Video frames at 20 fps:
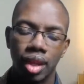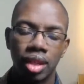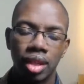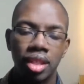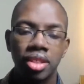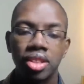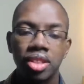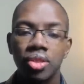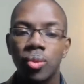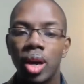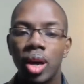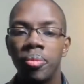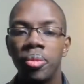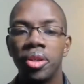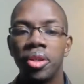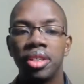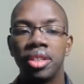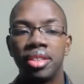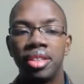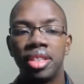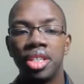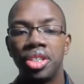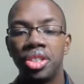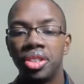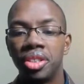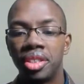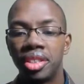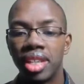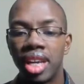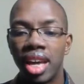This is why Buddhist
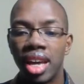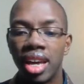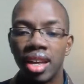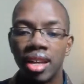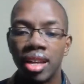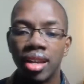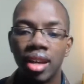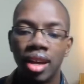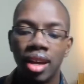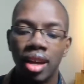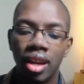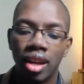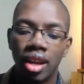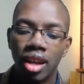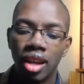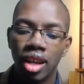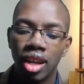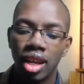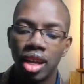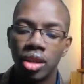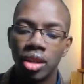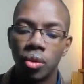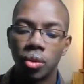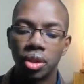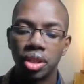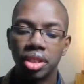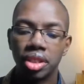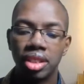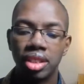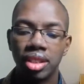teachers say, in
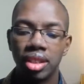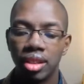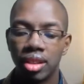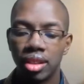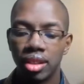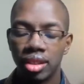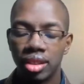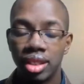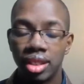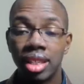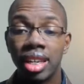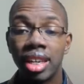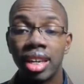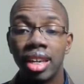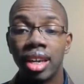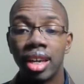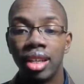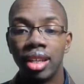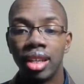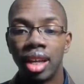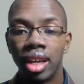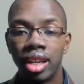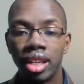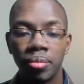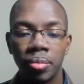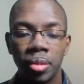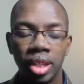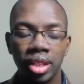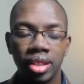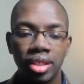order to get
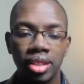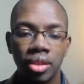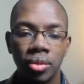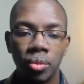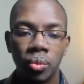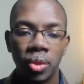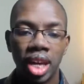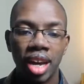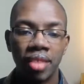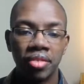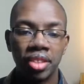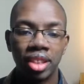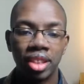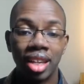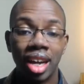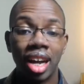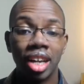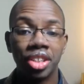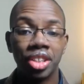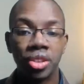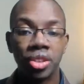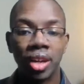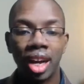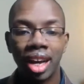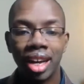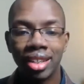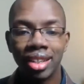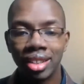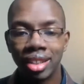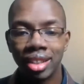enlightenment, we have to not
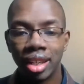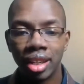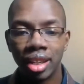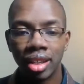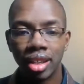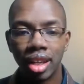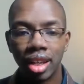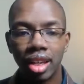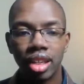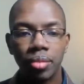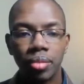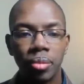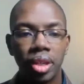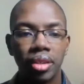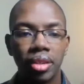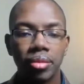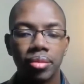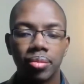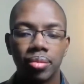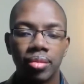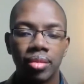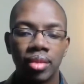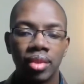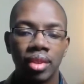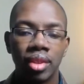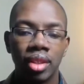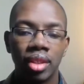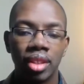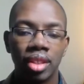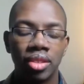try to get enlightenment.
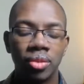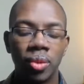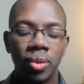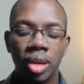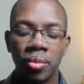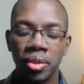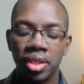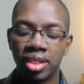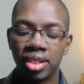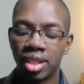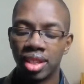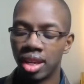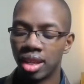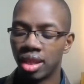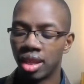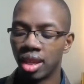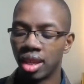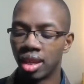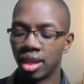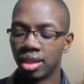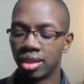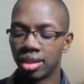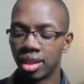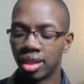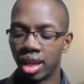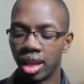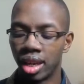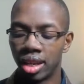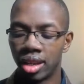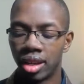That's why we say things
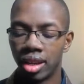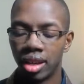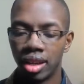like